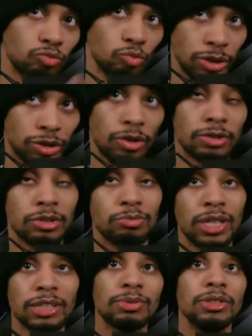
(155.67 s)
Which also
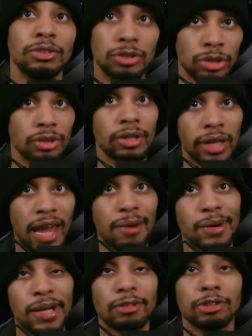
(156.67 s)
brings me to the
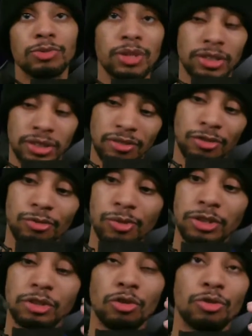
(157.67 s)
camera angles, because some of them
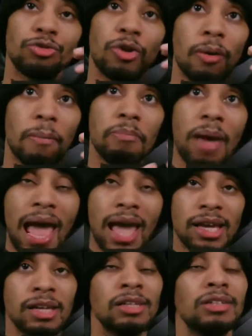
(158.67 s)
are so far
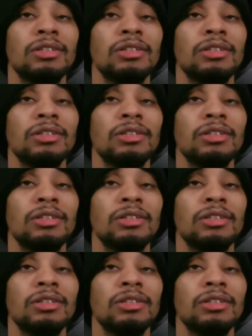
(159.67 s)
back,